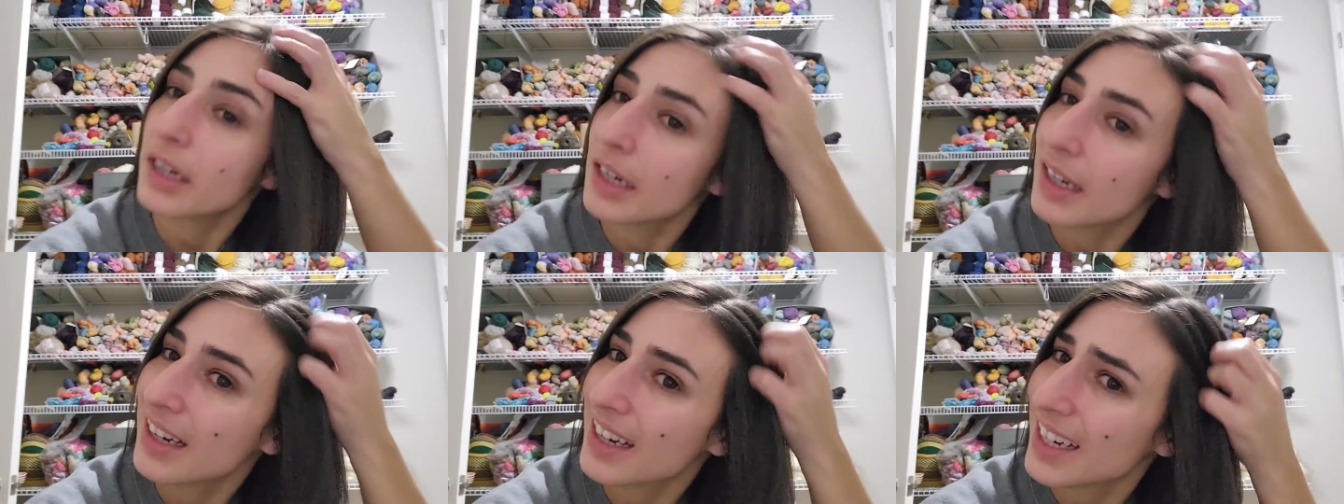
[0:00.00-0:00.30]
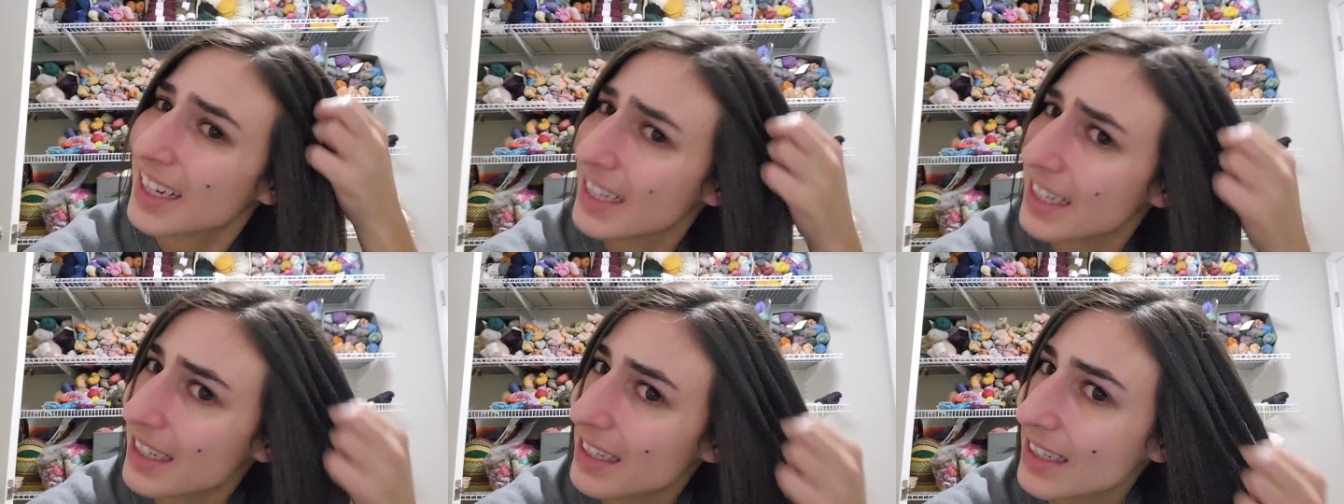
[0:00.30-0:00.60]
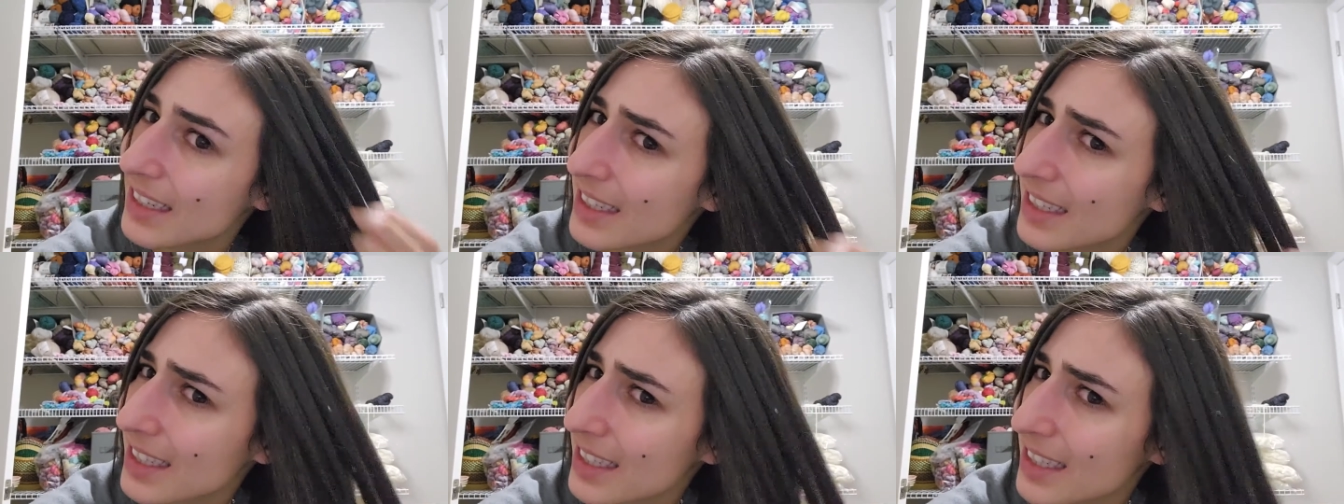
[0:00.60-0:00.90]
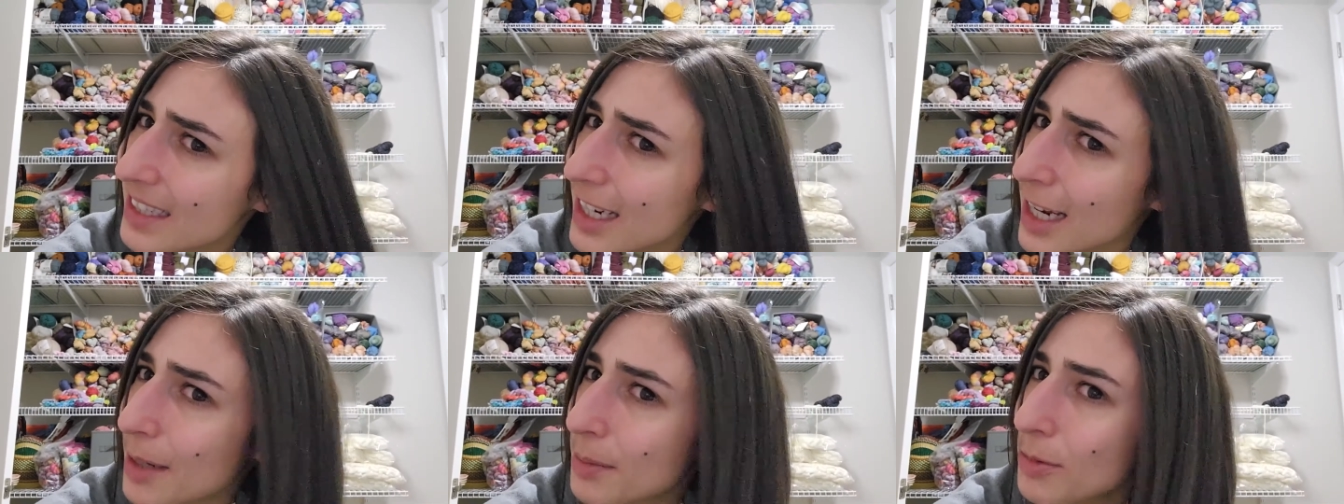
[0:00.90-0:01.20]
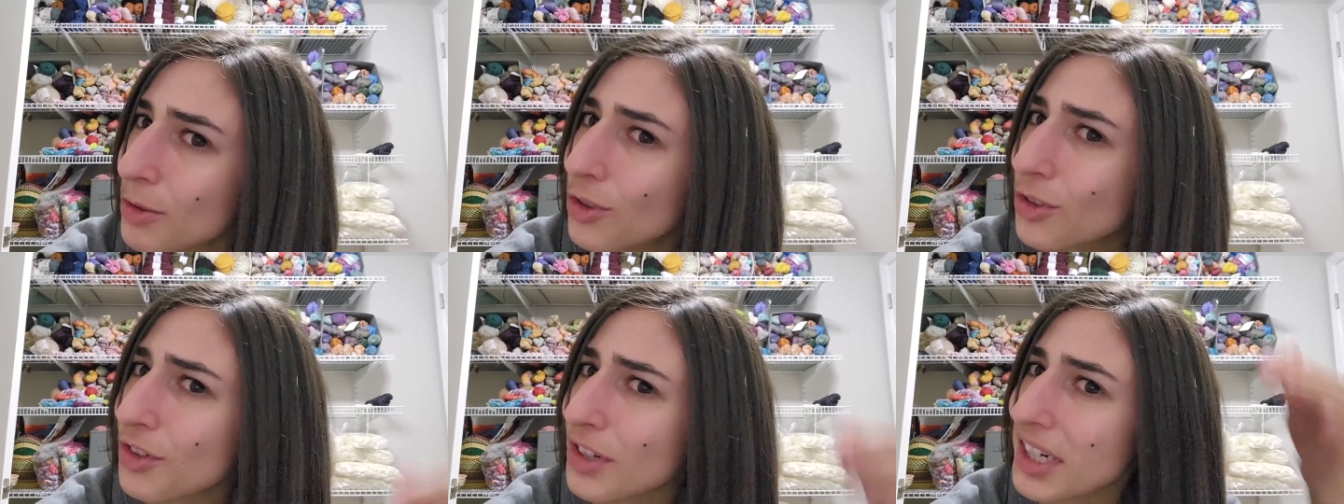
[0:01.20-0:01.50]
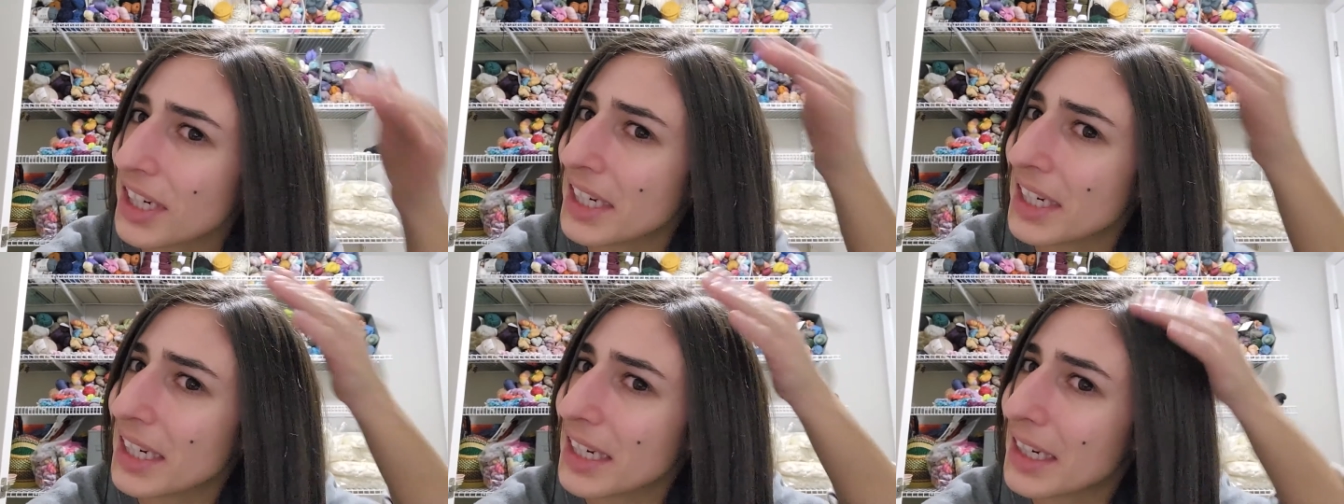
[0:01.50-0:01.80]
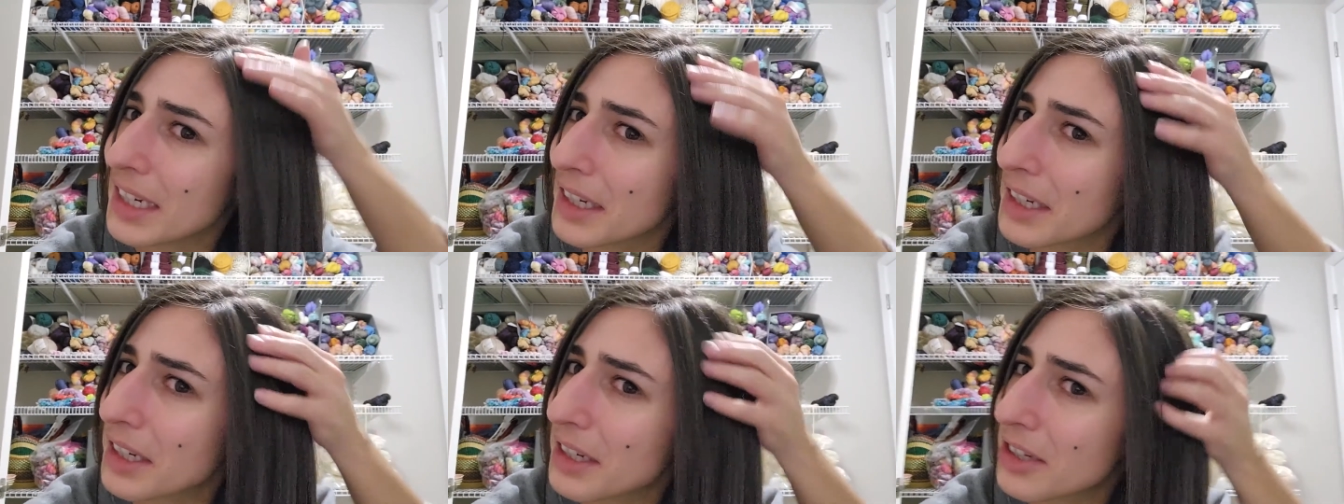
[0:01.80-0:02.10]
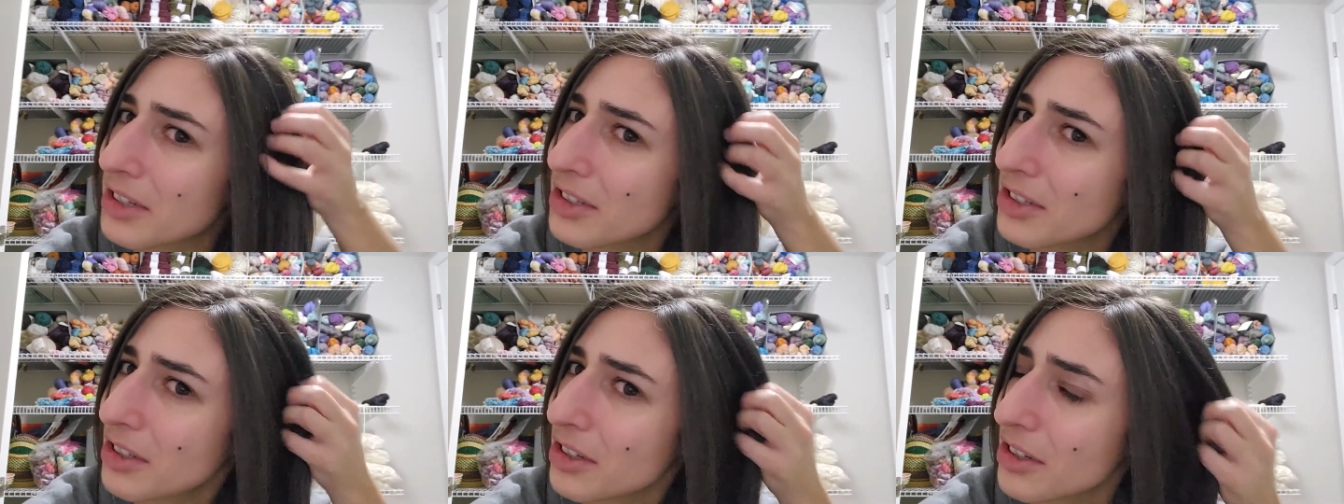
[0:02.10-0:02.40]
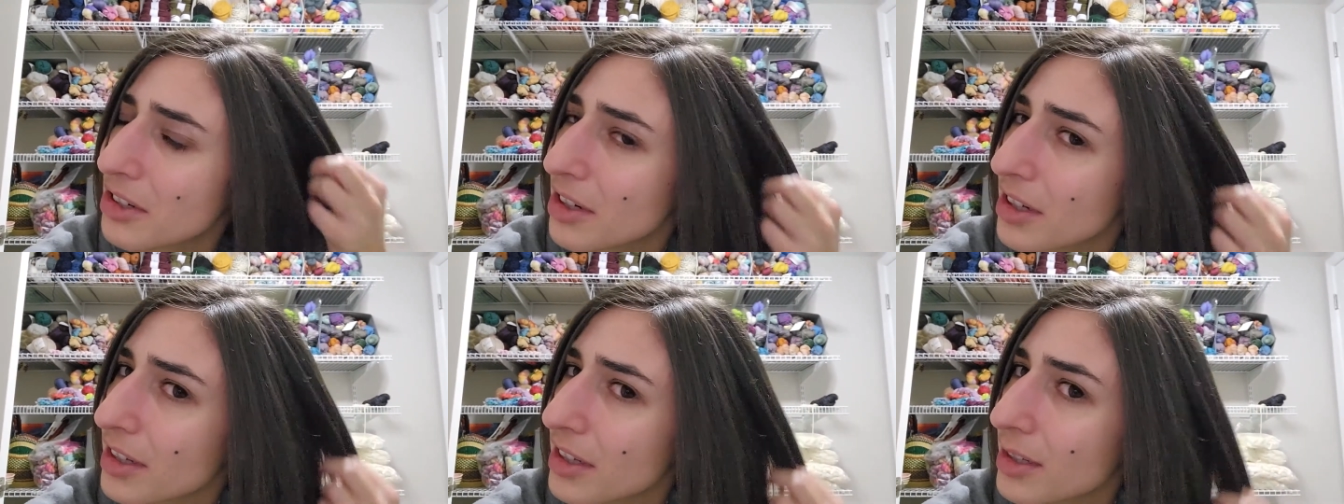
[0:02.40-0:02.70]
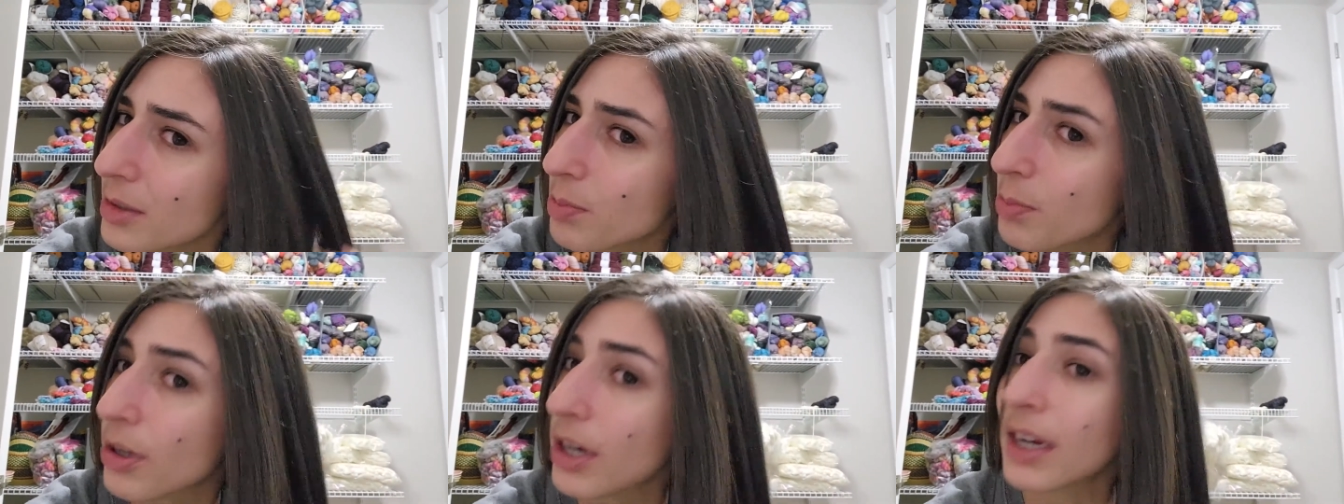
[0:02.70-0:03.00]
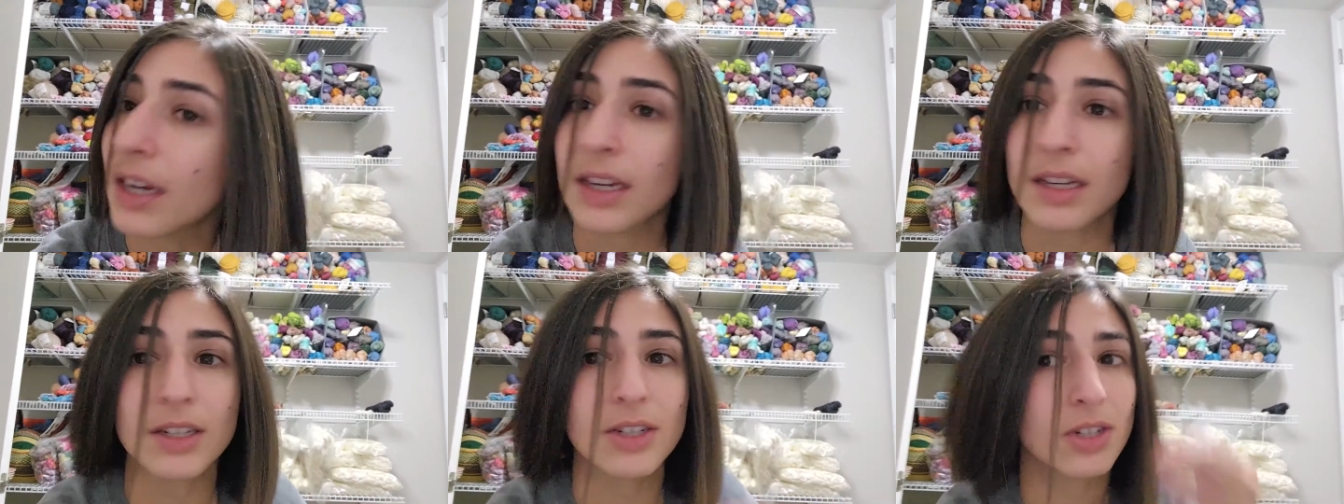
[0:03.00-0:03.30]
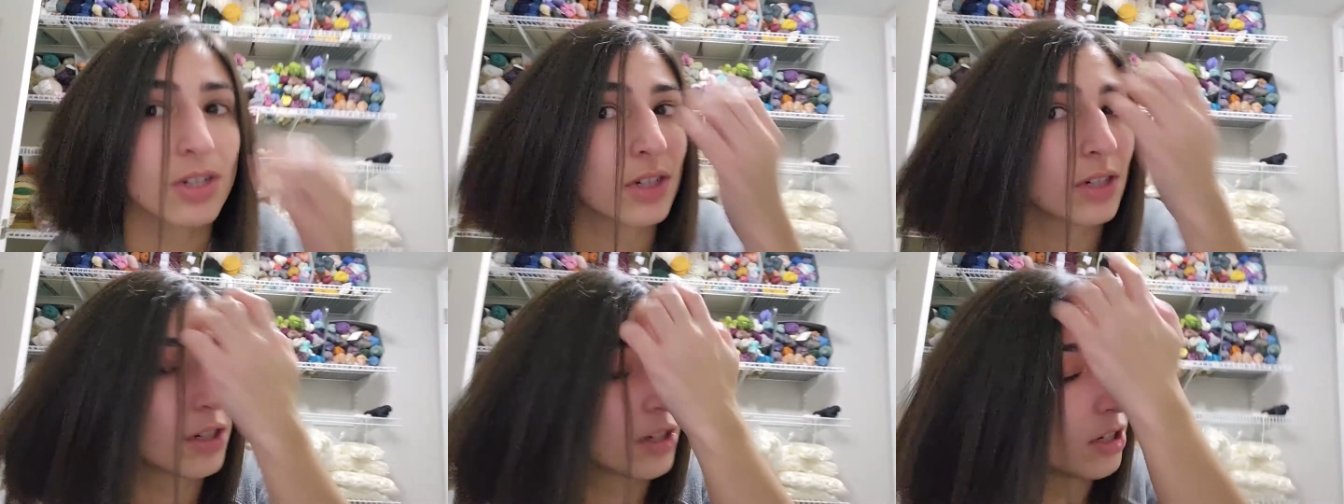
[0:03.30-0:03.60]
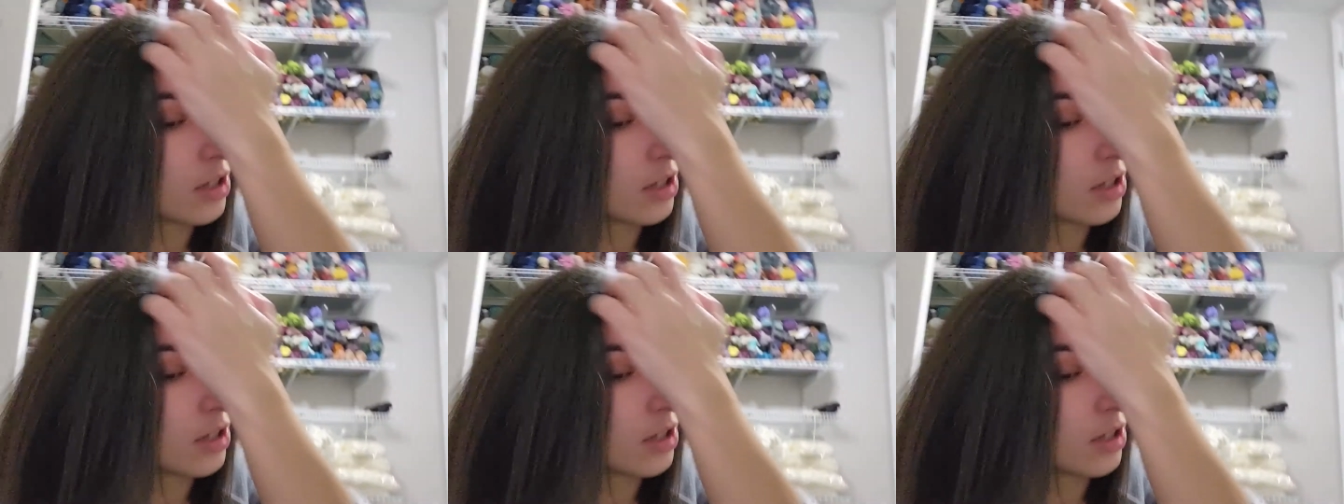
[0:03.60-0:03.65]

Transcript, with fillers: I need to stop straightening it because look at all this breakage.